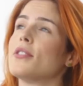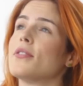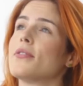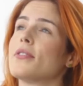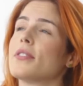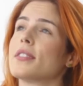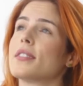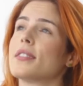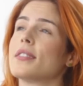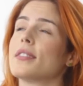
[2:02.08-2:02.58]
two
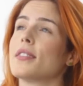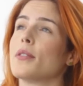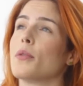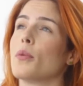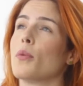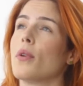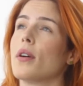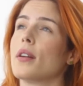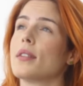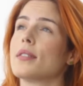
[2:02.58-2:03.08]
Felicities at
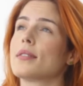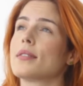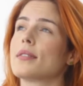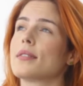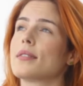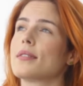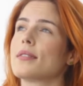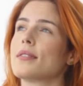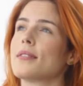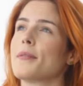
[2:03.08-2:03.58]

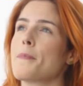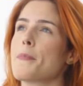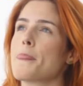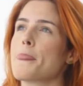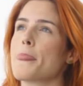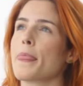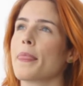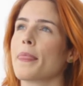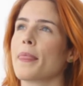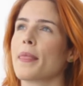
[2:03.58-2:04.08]
once.
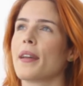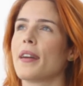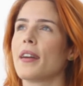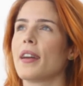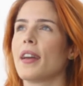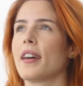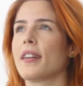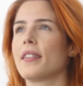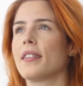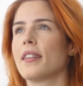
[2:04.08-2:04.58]
I
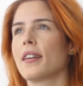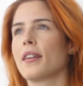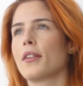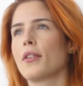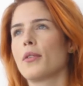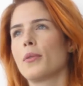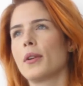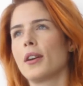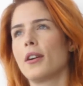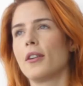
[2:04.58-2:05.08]
had, like,
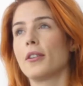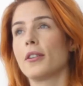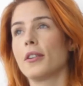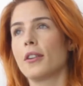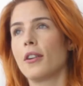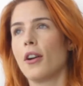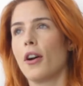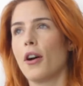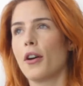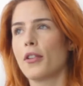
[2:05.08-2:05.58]
we call her
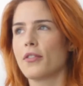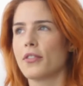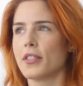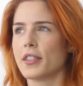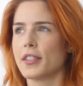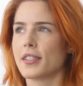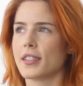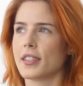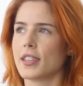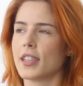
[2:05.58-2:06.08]
Goth
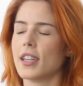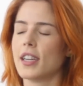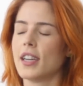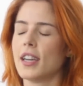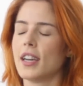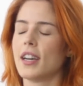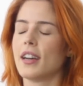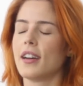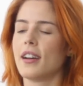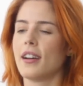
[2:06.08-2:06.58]
Felicity,
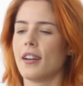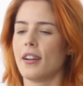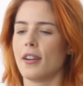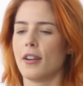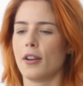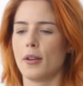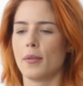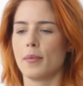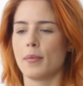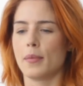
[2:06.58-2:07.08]

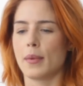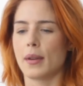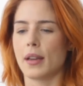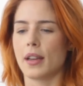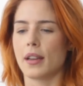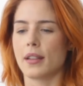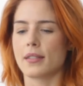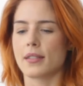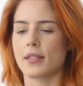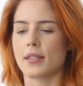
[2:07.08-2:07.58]

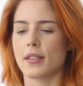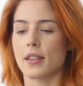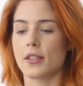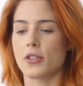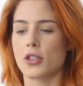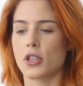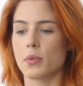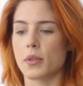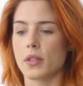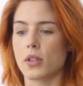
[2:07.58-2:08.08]
as
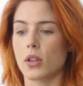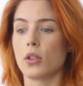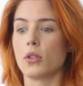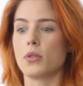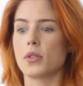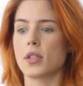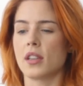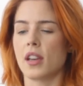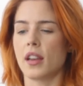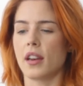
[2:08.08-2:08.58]
she was
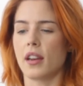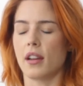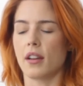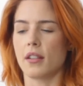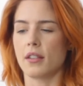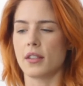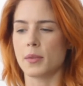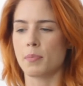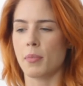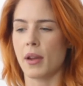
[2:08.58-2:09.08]
hallucinating
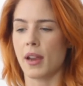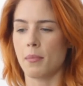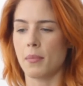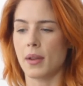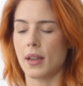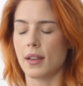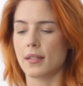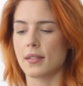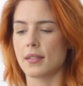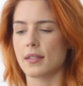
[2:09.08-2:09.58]
on these pain
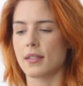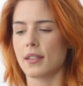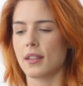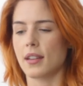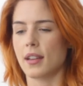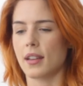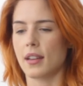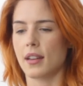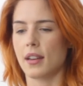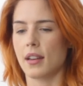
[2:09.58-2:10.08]
meds.
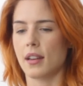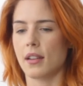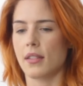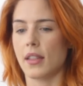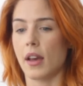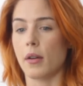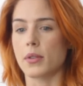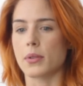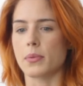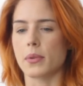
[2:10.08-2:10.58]
And
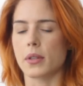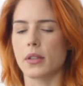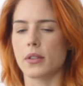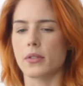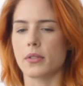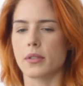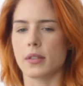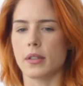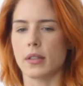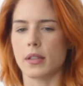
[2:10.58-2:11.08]
that was really
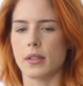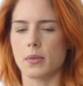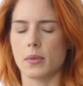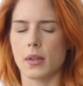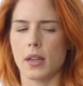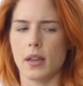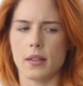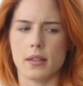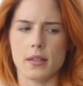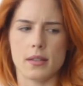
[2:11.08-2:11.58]
interesting because
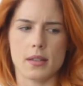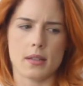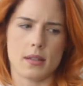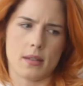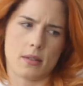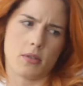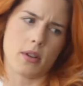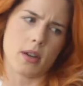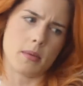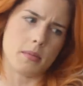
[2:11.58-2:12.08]
we had this
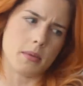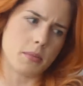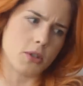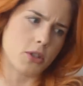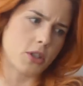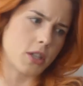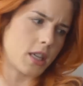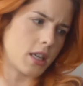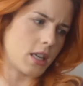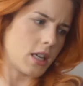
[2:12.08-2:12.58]
incredible
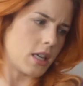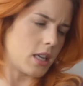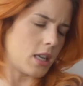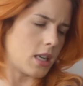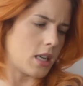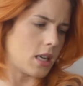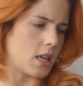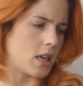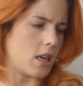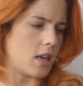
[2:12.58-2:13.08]
machine in
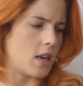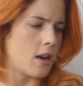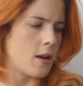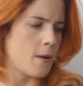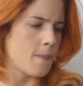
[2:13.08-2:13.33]
and